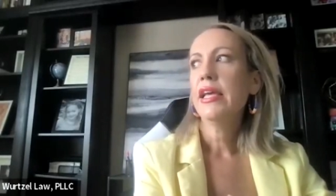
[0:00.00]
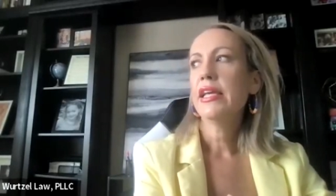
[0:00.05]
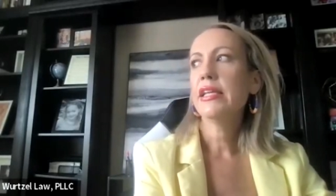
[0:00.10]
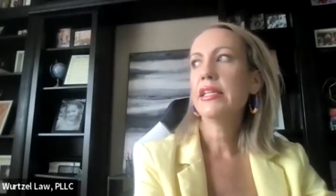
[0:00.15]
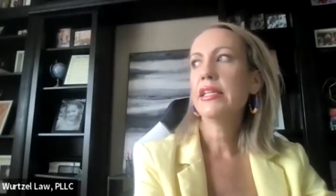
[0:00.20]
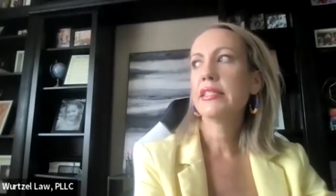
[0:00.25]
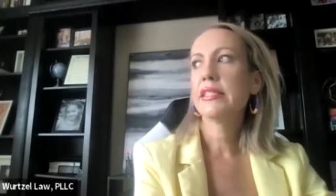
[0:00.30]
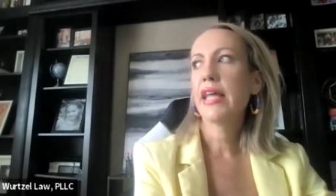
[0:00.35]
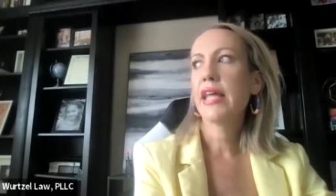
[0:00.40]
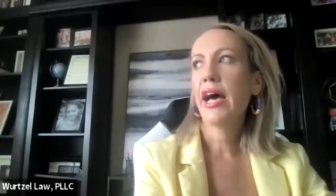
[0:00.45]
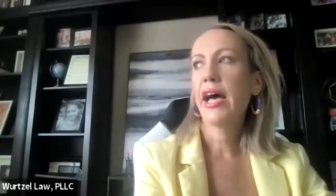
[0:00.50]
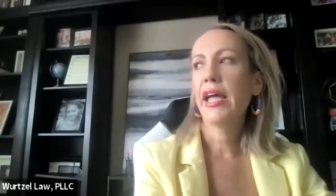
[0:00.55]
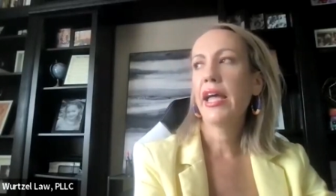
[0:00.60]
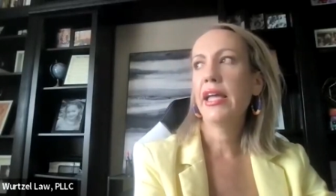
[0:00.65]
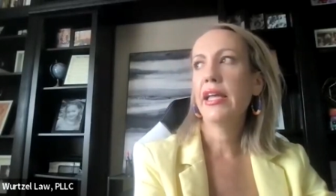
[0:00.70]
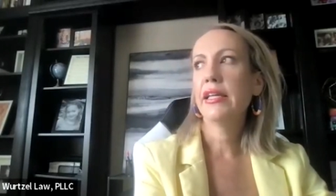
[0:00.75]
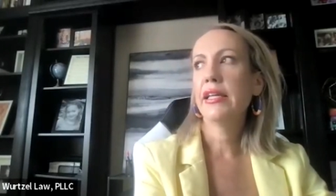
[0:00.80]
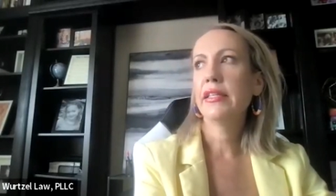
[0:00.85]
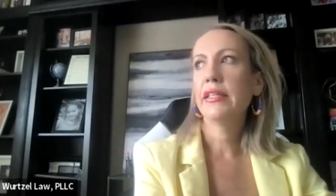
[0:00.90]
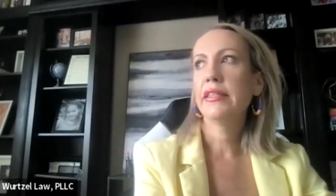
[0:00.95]
is
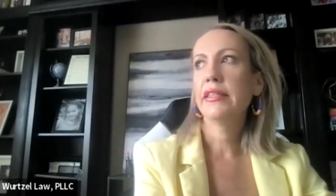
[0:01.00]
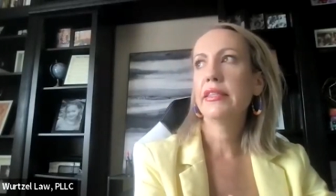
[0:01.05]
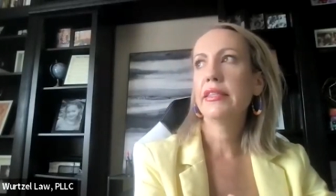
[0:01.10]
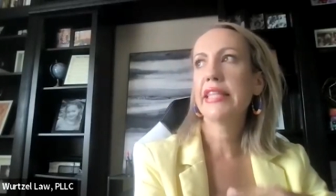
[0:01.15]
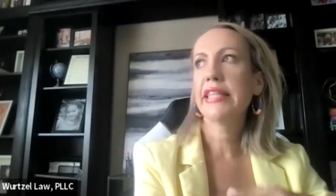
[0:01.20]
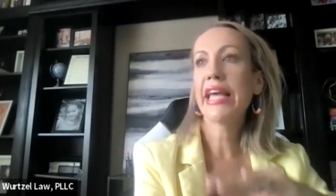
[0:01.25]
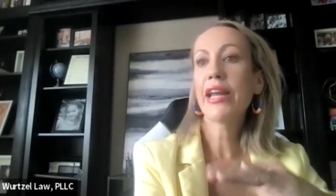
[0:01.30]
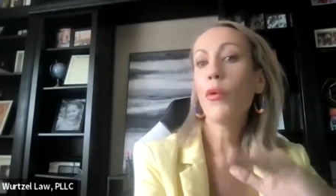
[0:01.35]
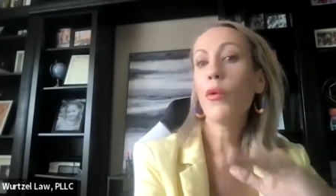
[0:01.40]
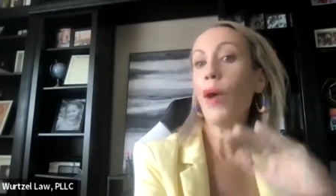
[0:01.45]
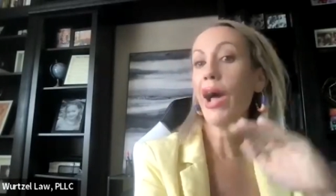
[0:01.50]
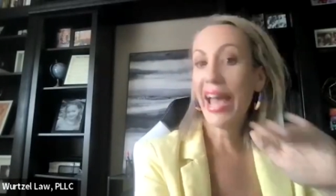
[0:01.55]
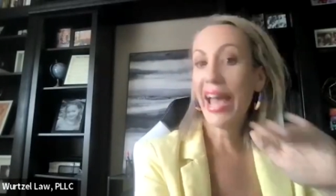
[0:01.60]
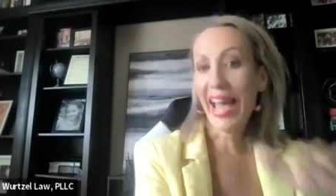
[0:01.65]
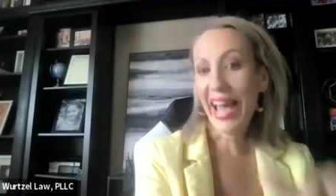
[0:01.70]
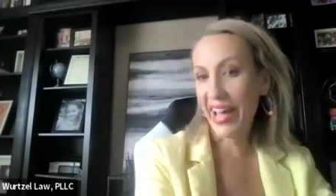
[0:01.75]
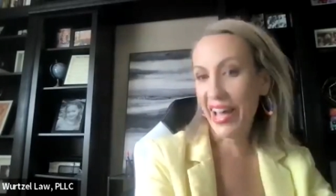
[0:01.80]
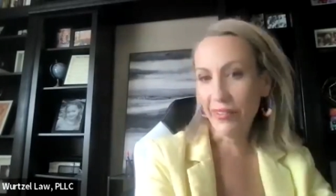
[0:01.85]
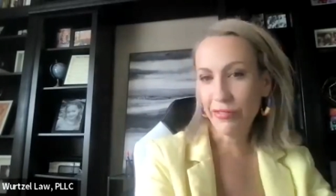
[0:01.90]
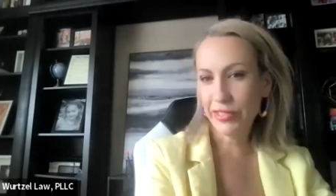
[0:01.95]
that they don't
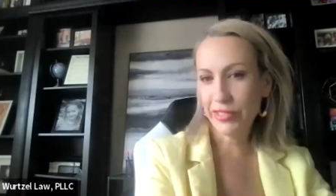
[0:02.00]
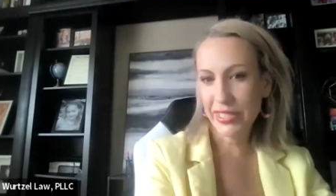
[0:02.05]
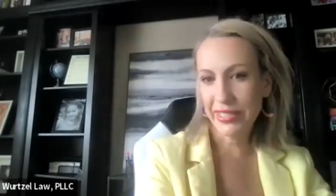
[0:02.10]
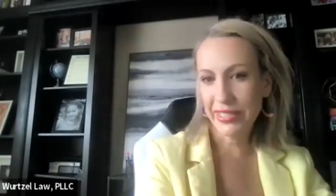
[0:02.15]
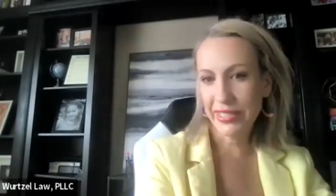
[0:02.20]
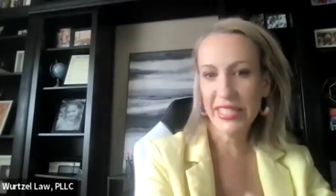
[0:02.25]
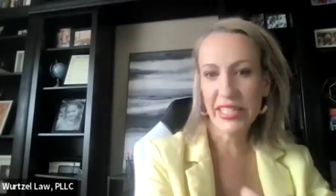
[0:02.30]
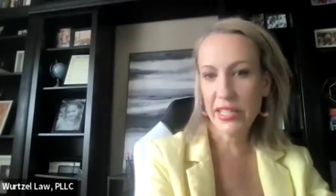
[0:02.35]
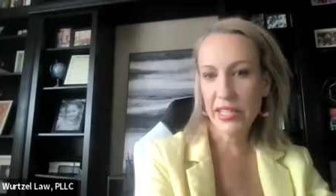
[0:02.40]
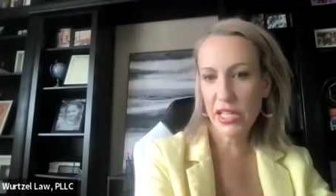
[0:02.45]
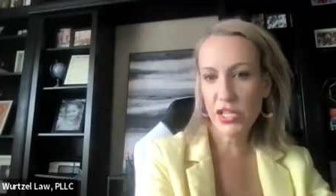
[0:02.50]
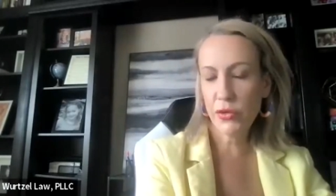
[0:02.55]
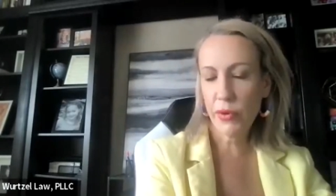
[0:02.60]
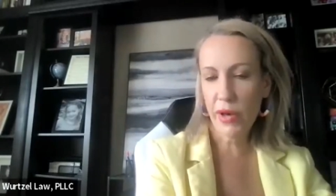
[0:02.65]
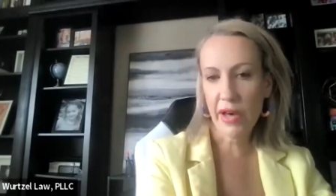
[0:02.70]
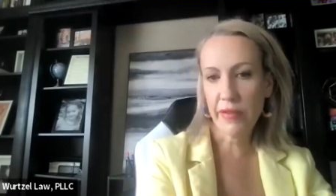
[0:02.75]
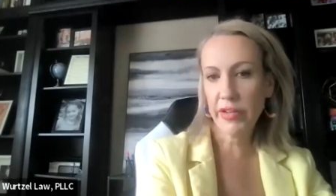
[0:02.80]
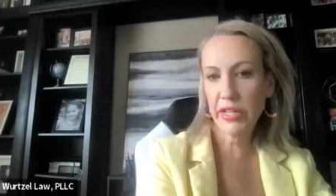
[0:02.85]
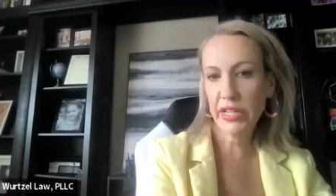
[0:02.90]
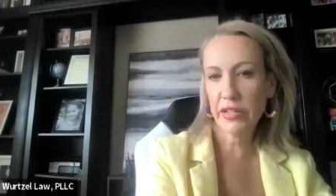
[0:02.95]
have to see that you
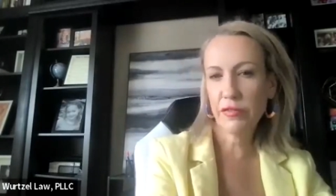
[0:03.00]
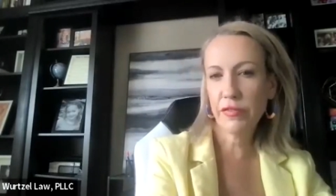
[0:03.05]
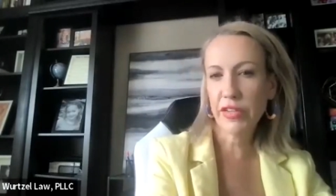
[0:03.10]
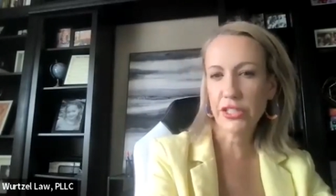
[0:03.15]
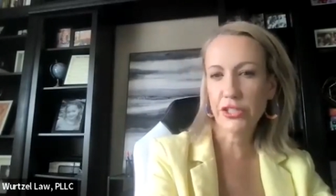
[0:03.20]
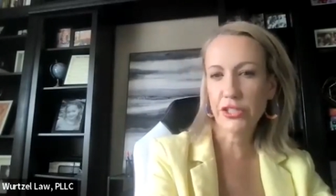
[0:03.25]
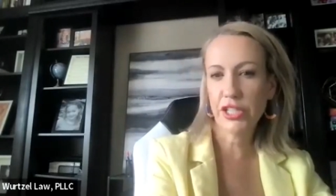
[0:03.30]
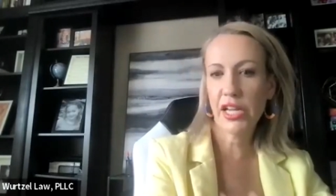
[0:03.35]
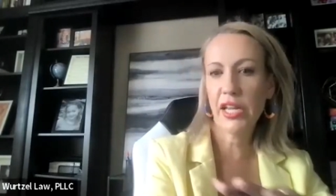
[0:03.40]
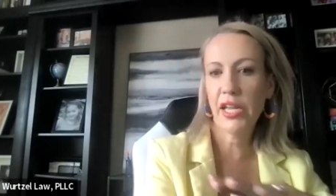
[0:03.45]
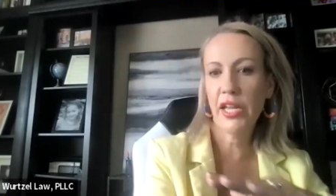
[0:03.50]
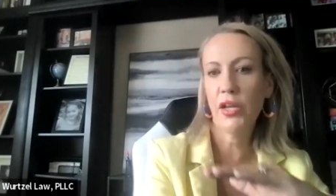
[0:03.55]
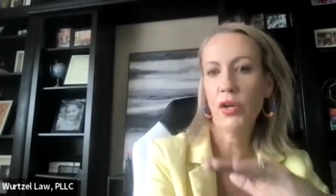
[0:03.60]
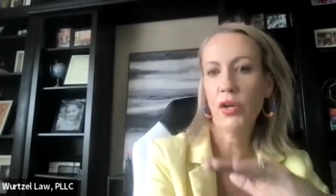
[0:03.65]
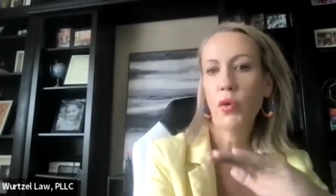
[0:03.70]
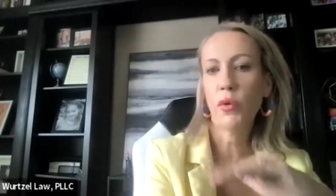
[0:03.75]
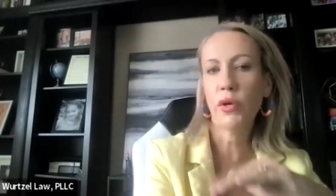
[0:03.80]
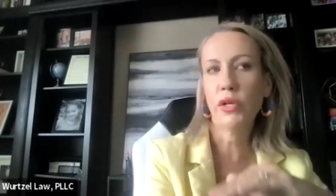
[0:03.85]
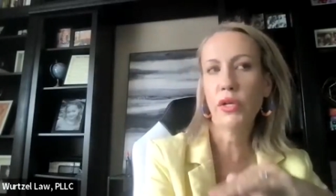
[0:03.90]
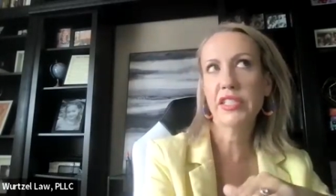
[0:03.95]
have a conviction
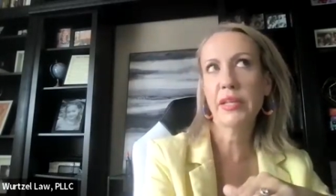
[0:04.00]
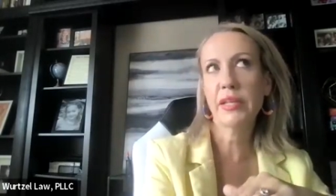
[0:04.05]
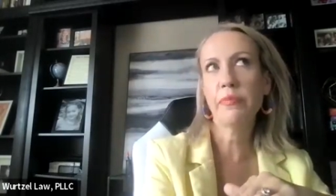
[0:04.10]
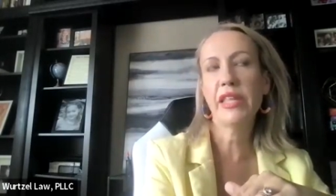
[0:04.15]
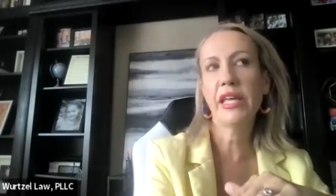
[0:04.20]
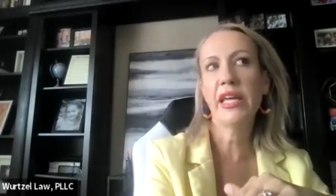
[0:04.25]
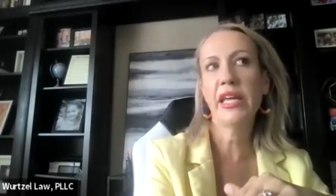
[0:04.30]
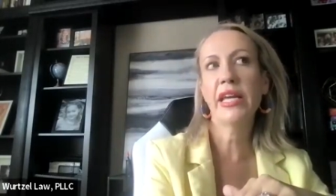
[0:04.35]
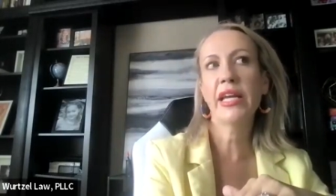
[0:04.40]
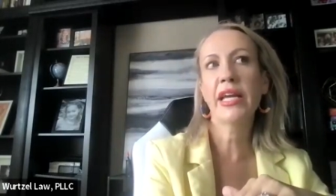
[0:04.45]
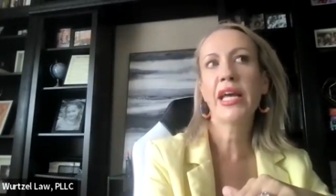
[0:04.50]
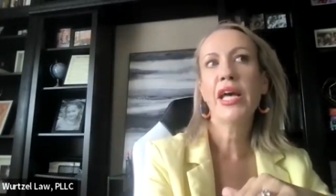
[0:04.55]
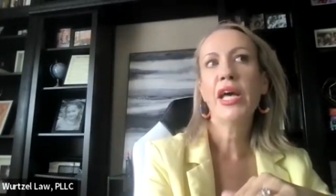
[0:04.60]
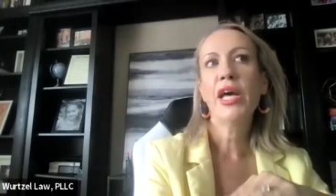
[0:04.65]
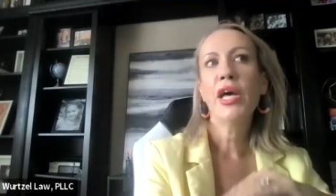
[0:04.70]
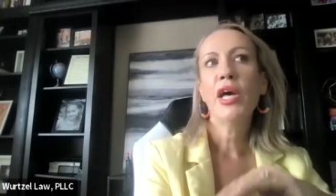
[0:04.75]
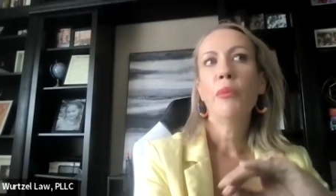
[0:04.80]
or something,